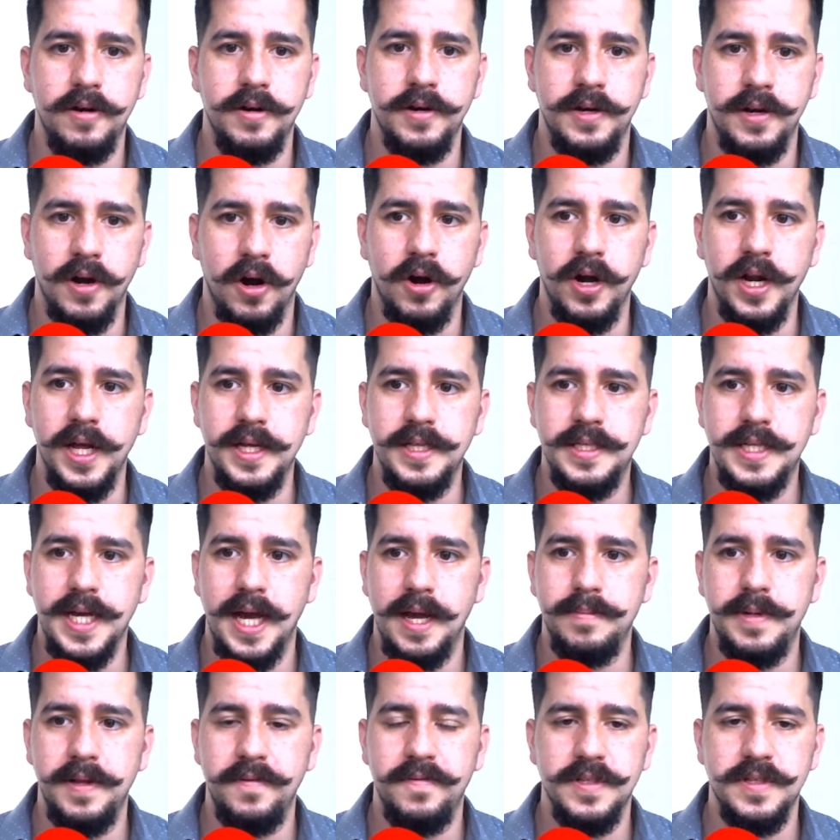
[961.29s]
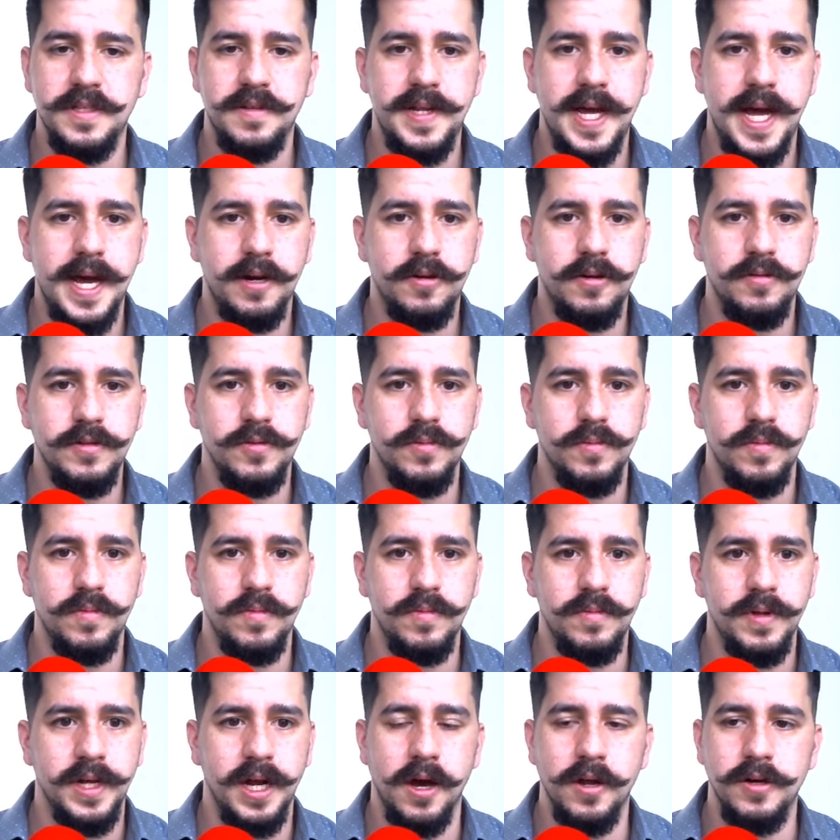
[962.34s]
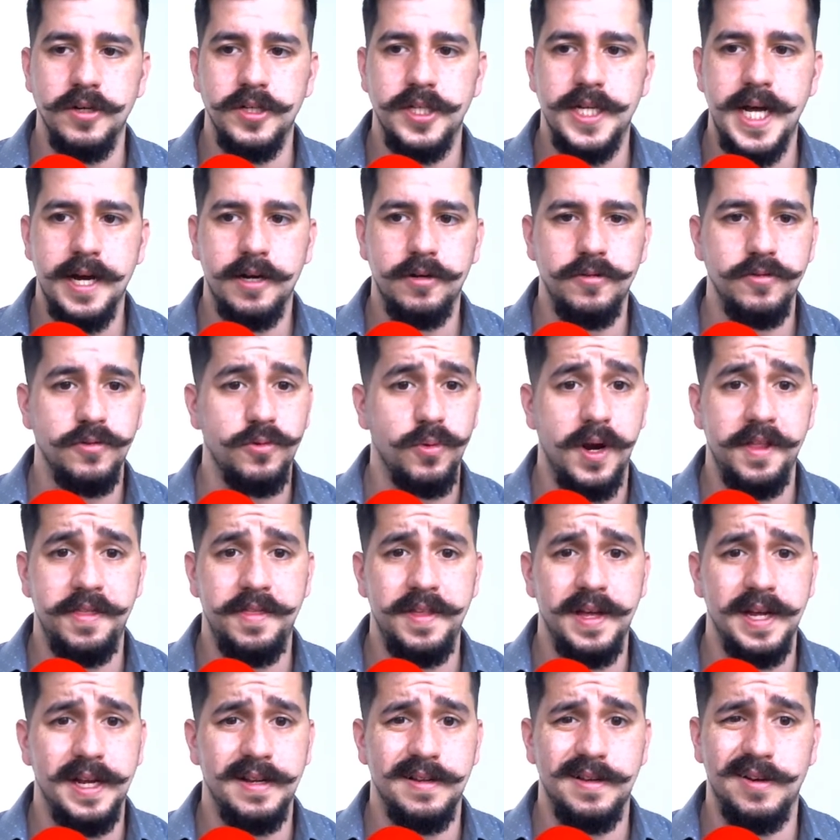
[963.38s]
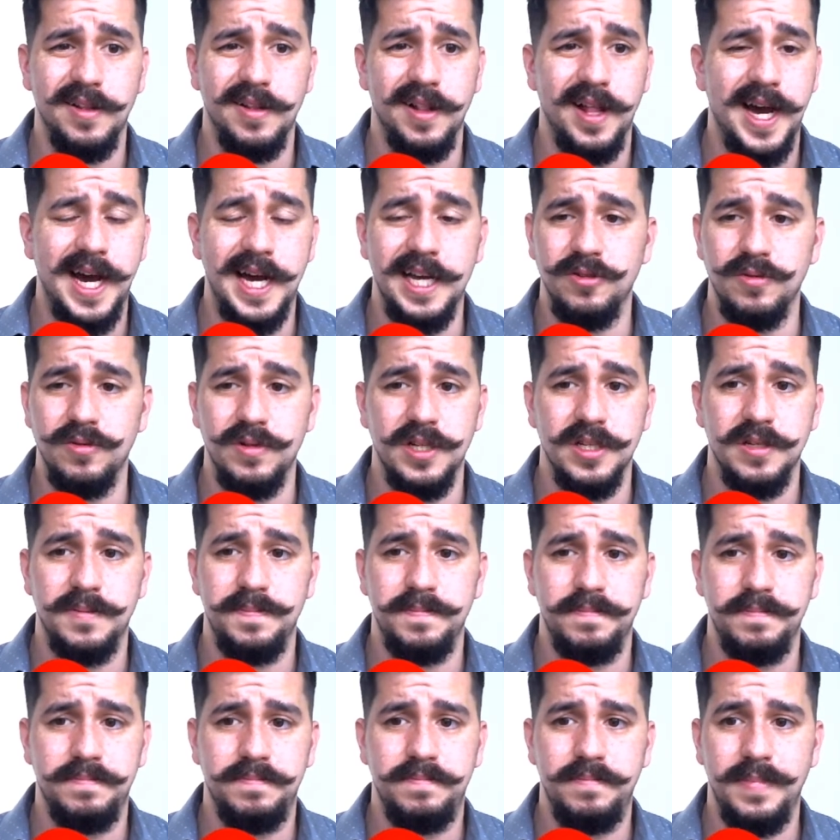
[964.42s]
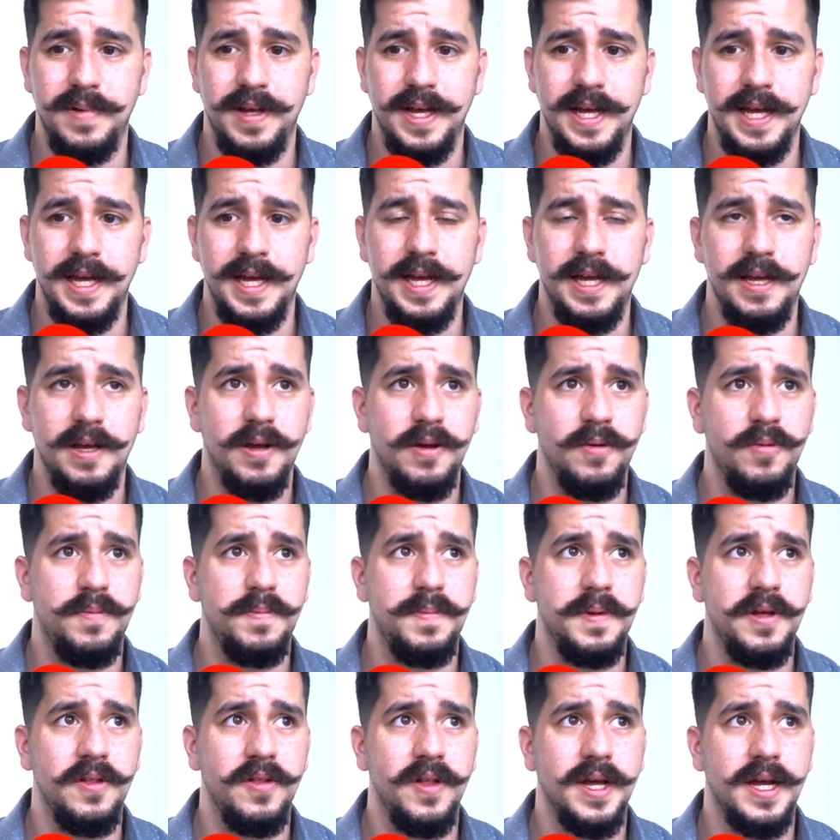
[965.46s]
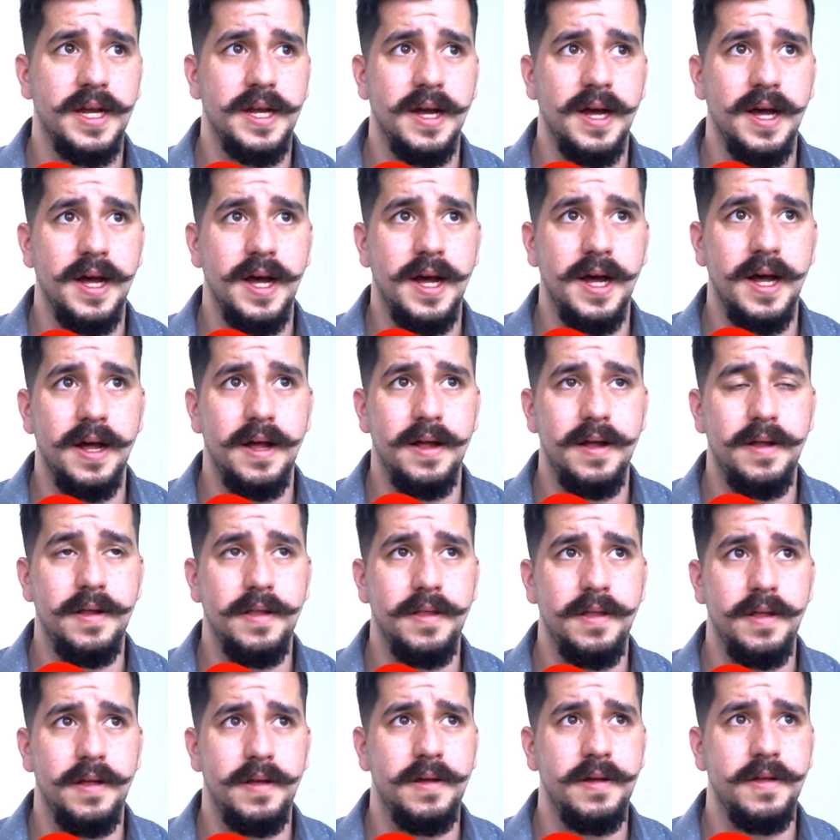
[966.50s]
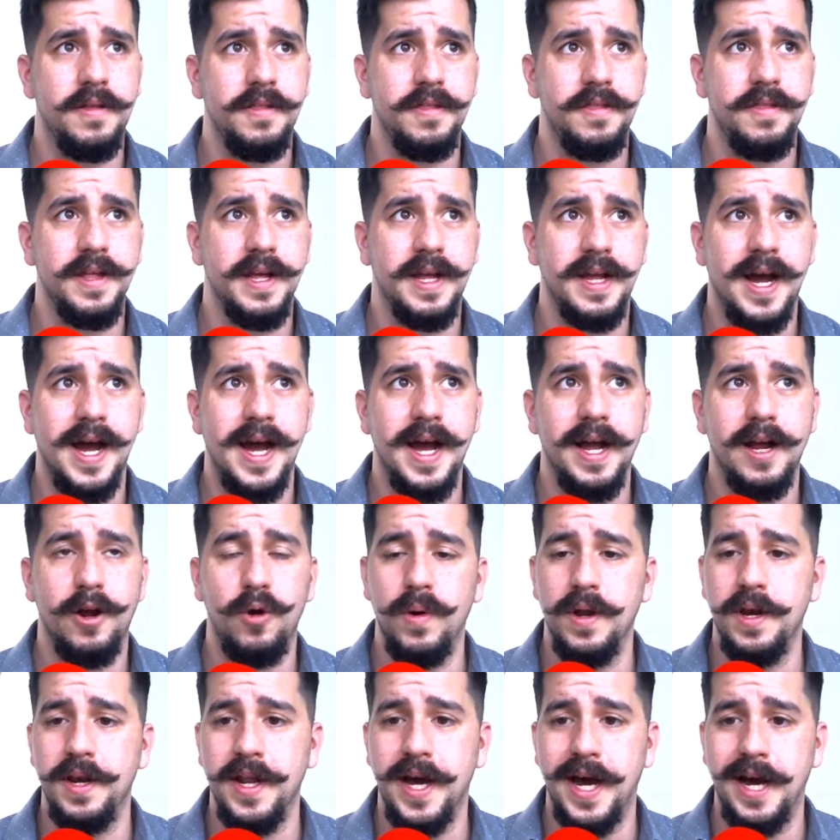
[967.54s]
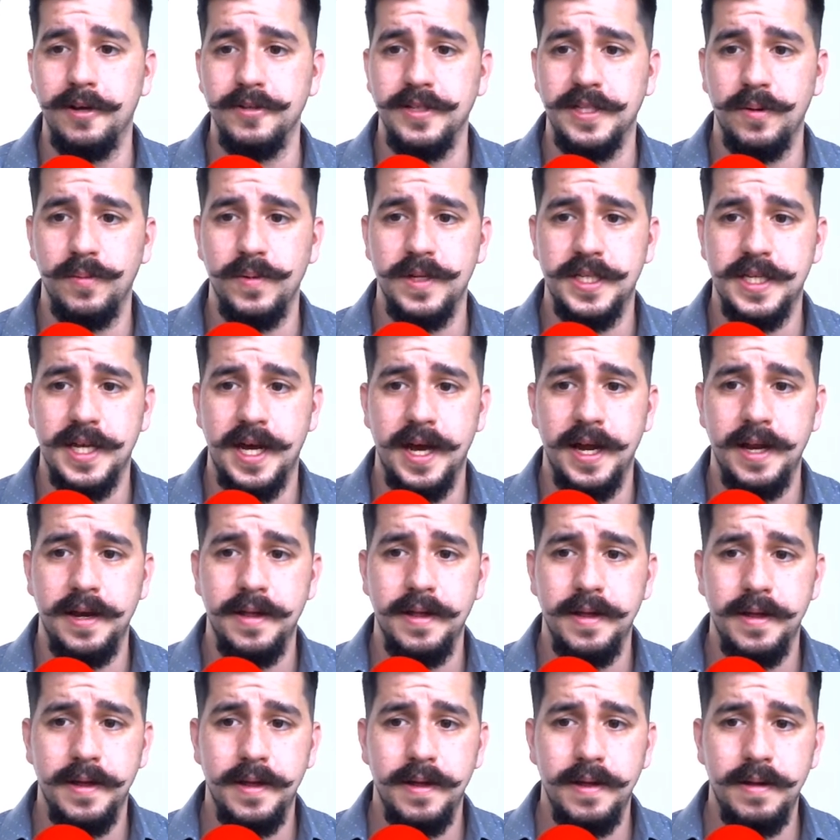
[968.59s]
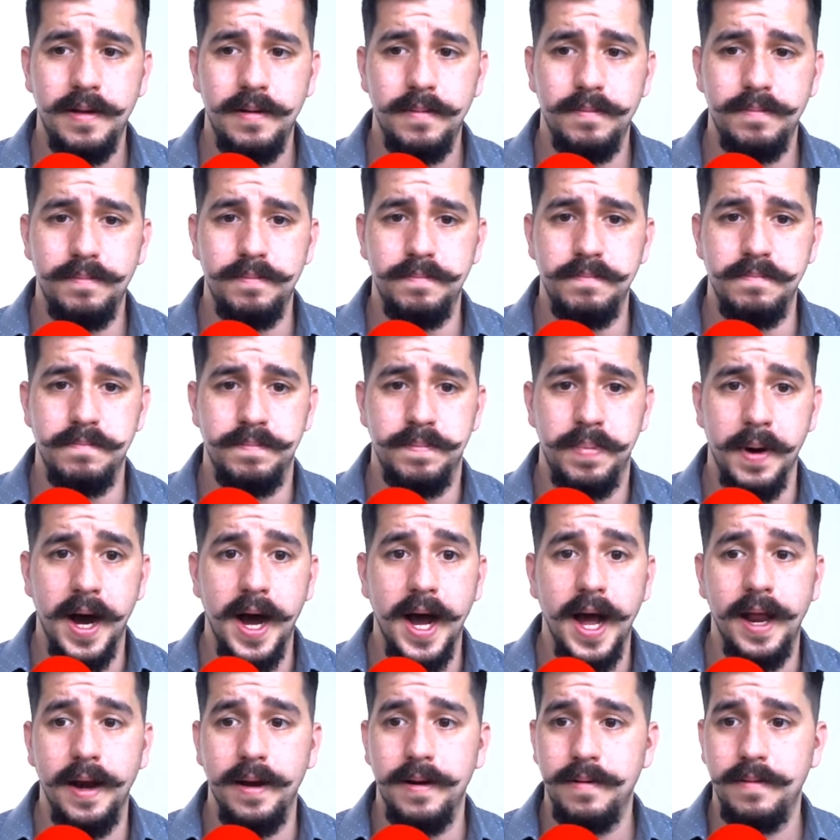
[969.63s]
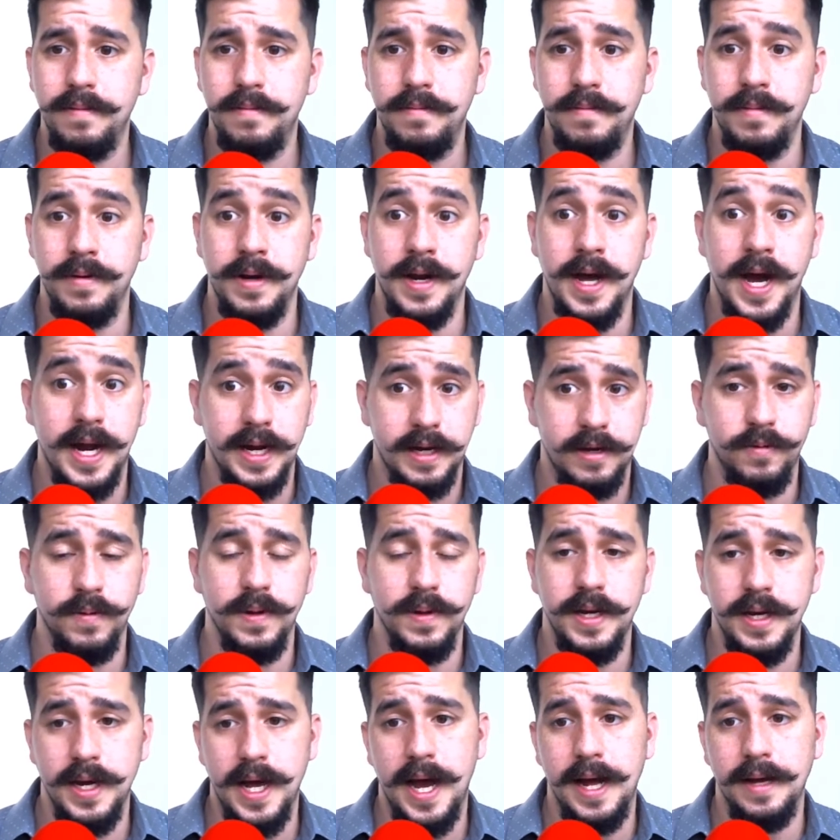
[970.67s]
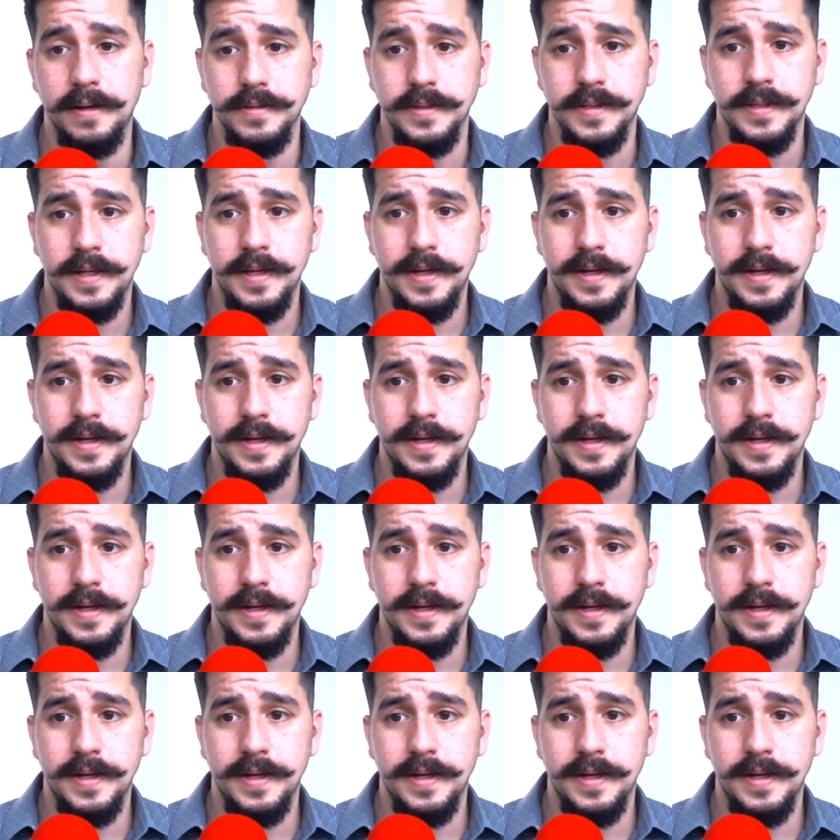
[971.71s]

darty type defensive tackles, like under tackles, where I think Calais would be like the guy Quentin Dials that we signed, but not Quentin Dials.